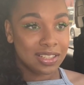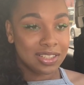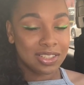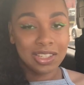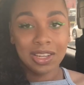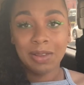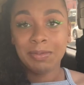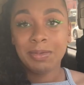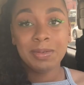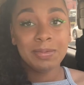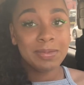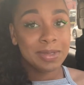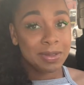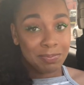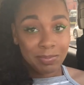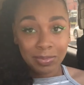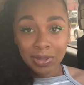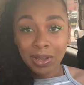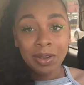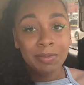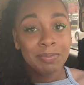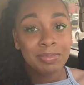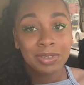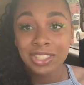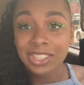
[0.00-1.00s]
So let
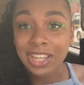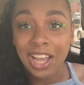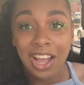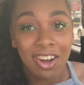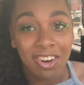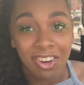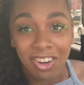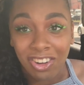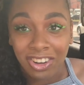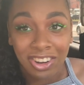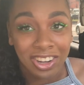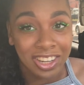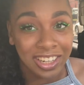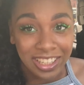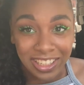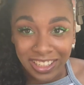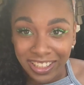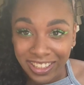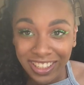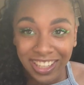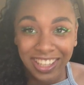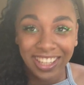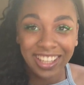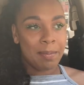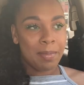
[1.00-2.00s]
me put y'all on,
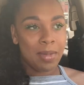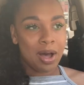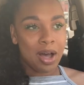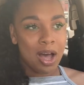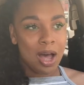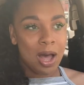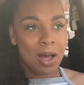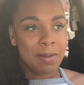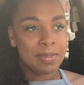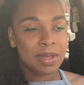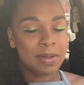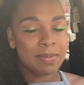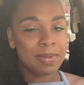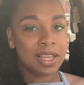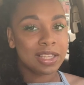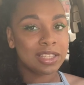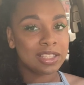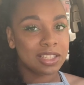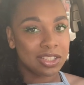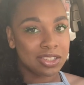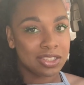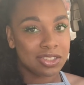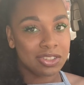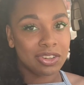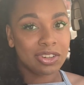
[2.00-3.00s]
honey. My mom and my
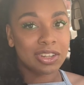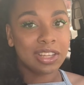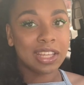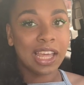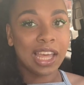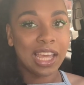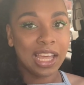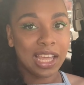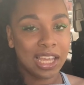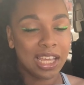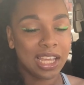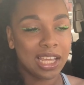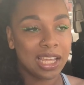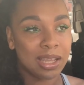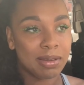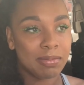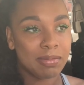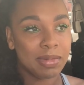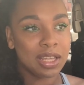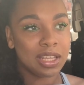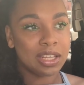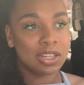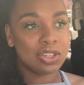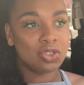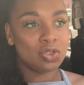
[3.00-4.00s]
sister
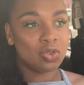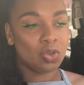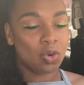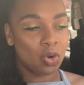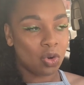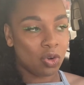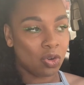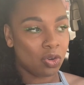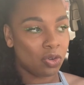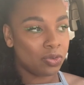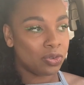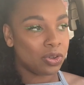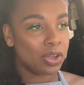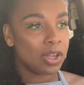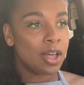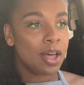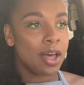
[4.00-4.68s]
came and drove